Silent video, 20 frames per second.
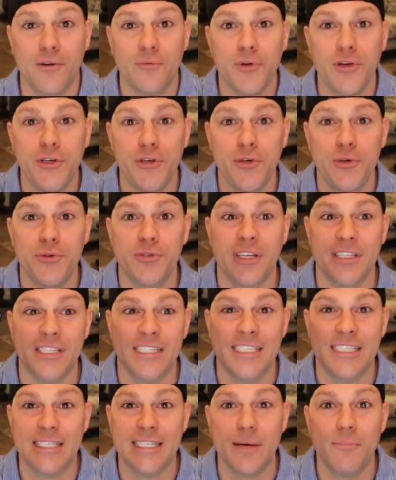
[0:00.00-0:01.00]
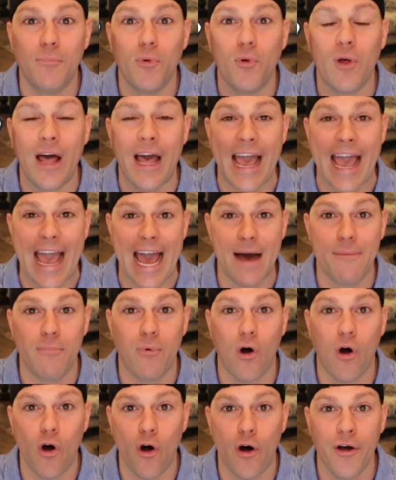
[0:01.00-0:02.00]
and we use a simple
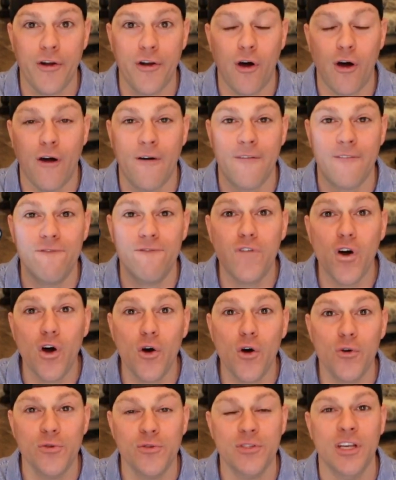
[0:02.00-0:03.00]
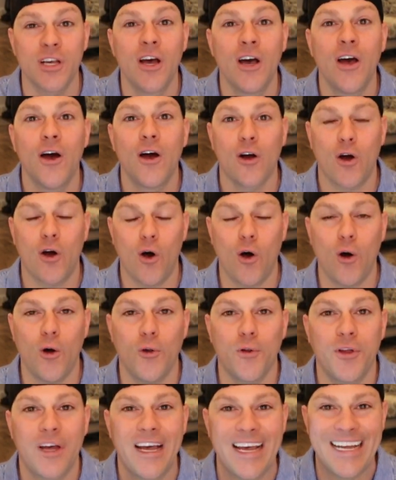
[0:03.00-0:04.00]
app on our phones
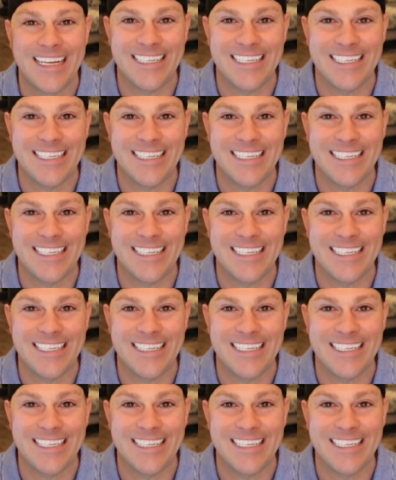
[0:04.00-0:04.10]
called